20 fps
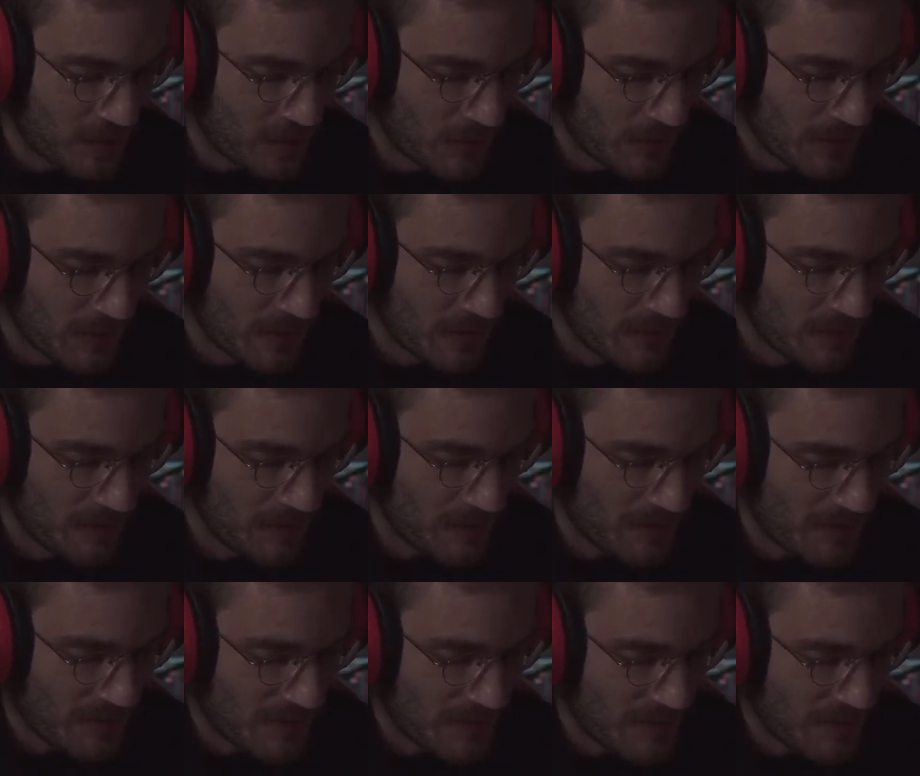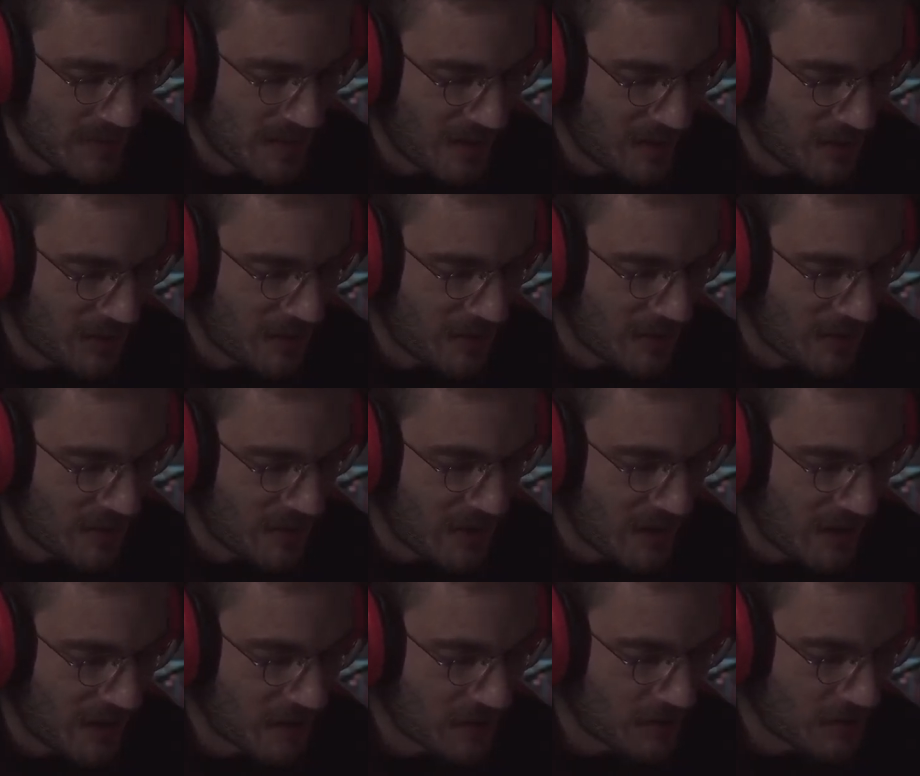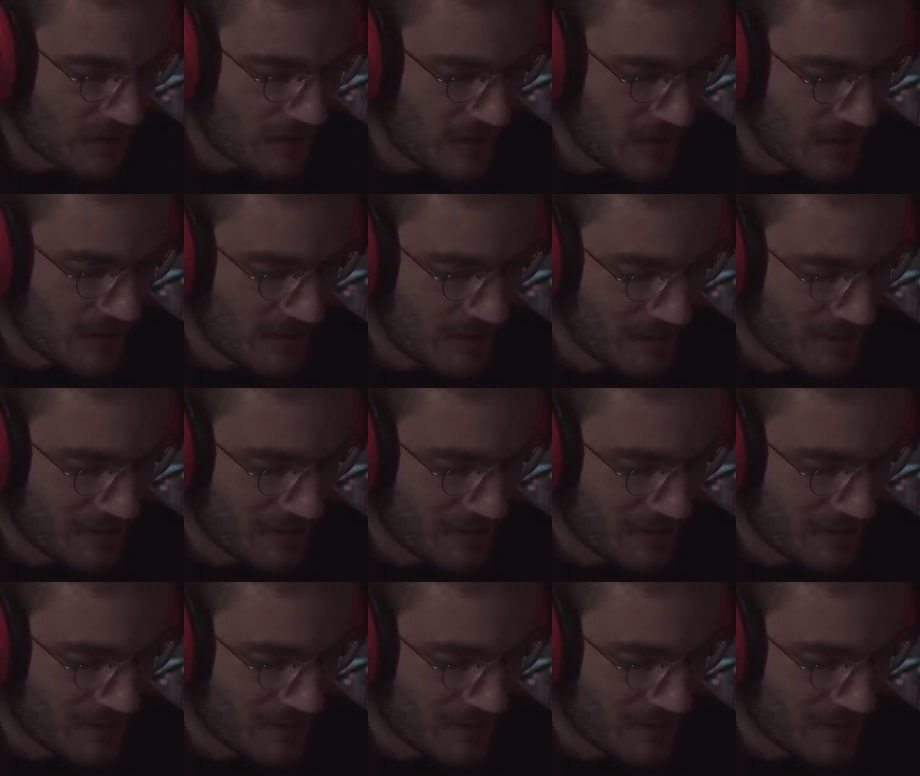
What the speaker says: word. I don't think he cared, really.